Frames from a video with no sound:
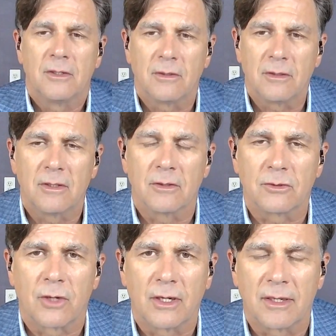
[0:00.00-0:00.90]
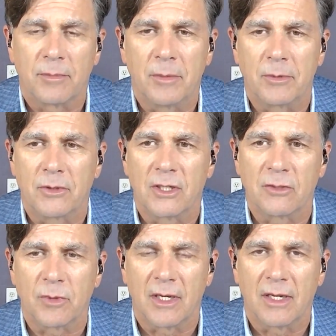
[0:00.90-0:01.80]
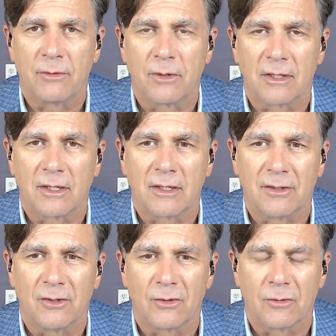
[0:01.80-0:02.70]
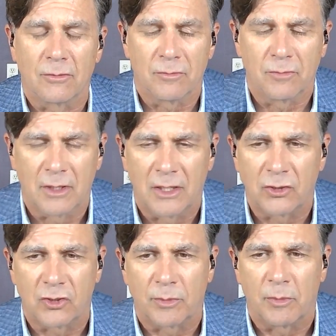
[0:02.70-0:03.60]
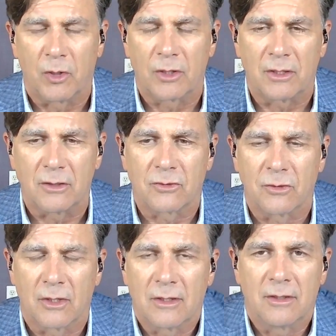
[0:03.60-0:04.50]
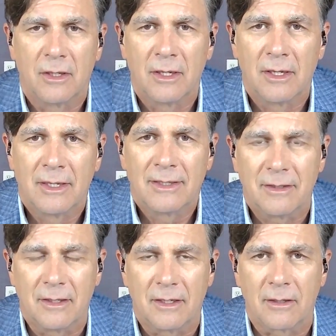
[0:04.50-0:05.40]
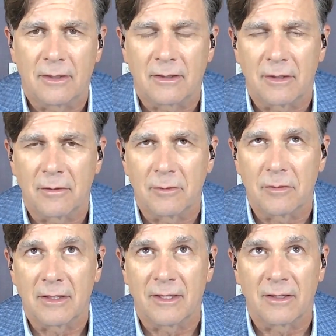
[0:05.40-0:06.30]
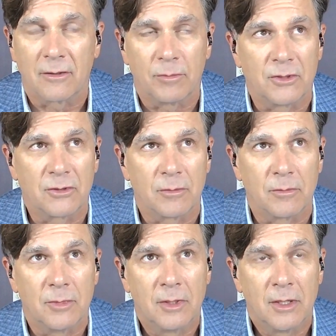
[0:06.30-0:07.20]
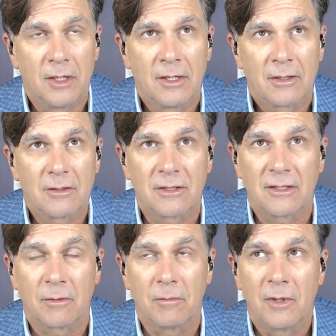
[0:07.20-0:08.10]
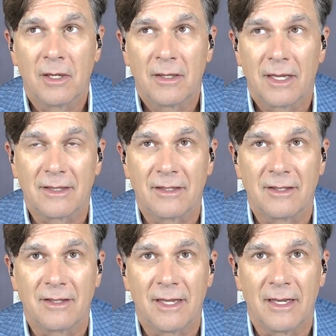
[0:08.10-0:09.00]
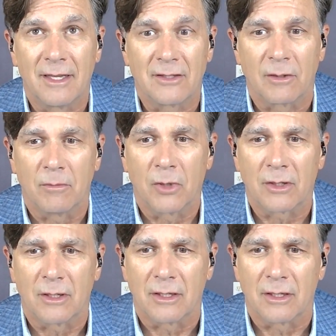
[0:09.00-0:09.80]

You're trying to get people to change behavior. I think your relationship with marketing is a good idea. I think there'll be some, because at the end of the day, that's a marketing